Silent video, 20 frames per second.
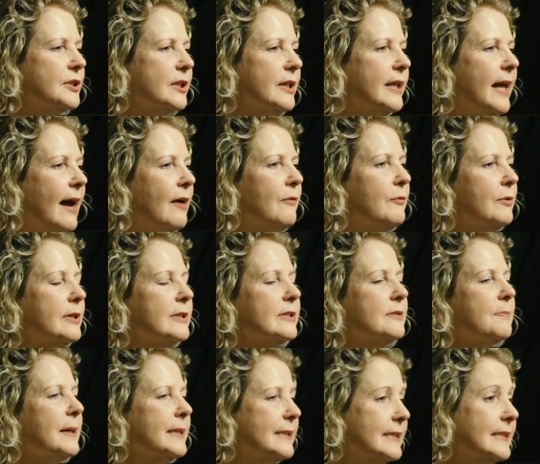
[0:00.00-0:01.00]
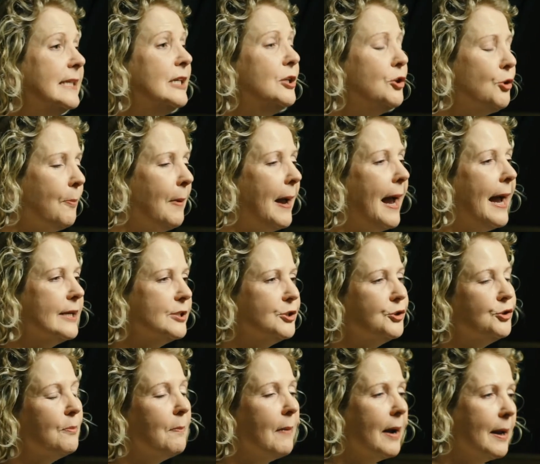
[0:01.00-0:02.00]
and that was my senior
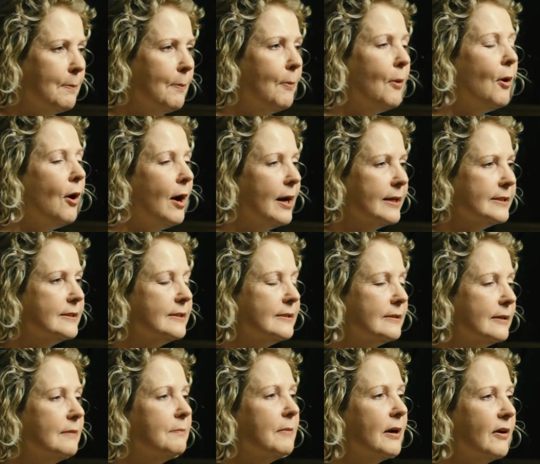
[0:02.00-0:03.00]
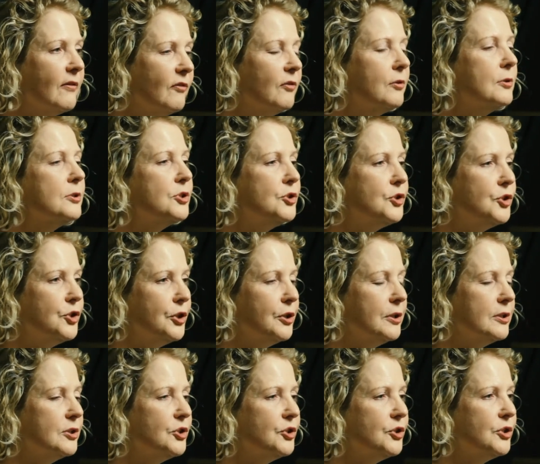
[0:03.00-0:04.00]
pastor, my boss in my first
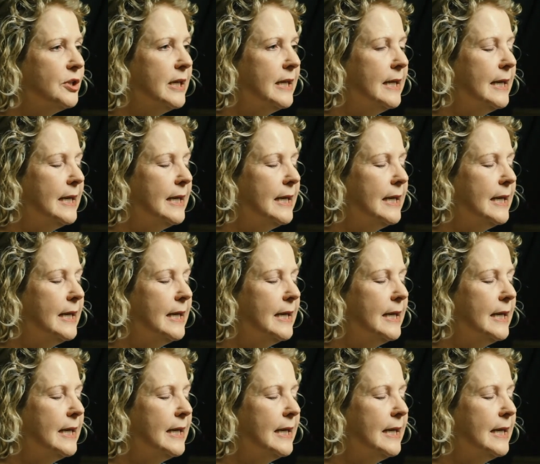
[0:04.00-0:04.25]
church,